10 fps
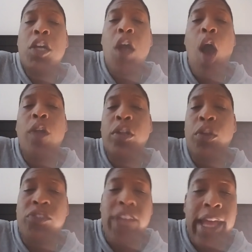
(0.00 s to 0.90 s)
Call on
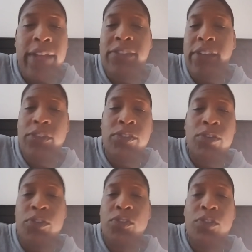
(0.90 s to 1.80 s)
those
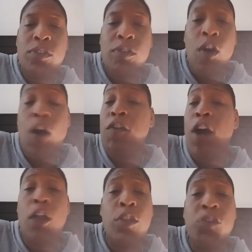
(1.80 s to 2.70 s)
ancestors of
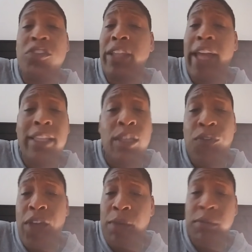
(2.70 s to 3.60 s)
all those galactic
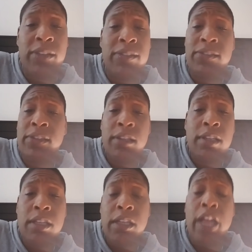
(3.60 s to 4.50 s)
families
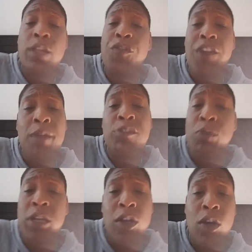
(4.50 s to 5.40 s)
and the families
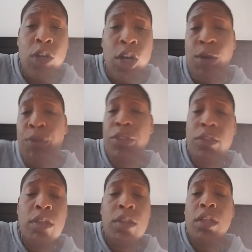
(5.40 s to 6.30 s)
we hear on Earth,
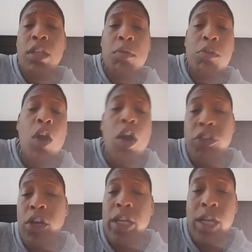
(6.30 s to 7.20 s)

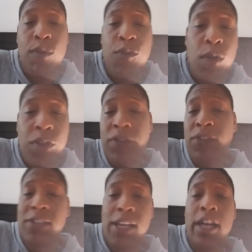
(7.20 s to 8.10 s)
calling y'all to come forth at
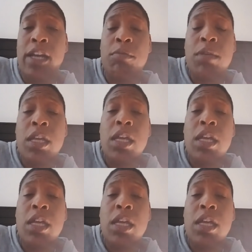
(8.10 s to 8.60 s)
this time.